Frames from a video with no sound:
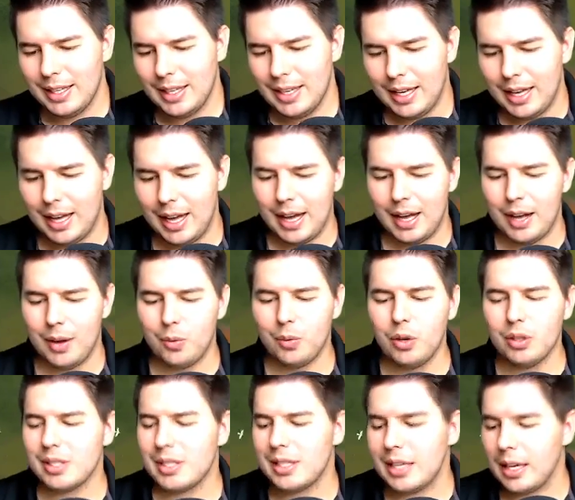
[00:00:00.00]
We'll
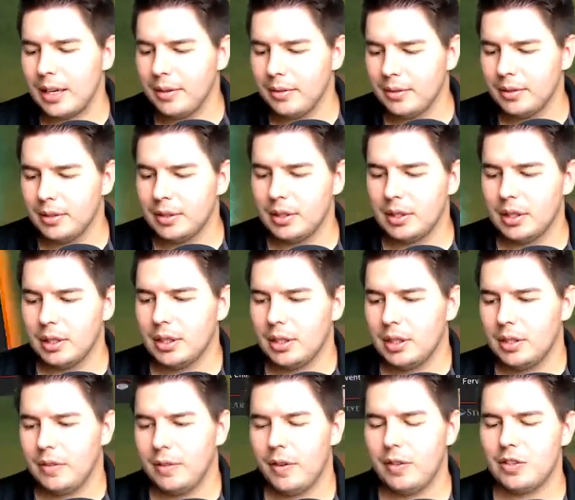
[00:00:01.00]
see.
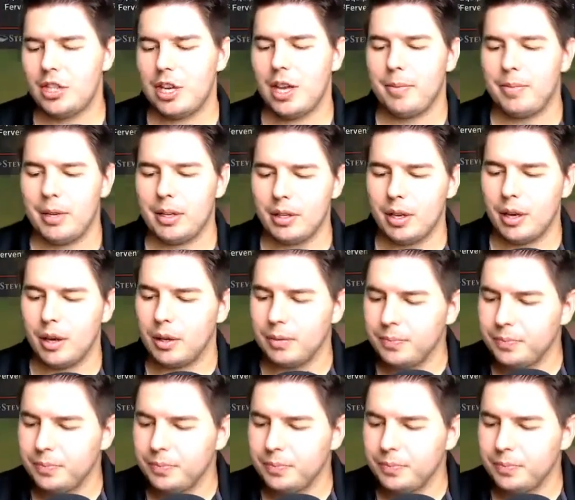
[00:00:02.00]
Fervent Champion, go.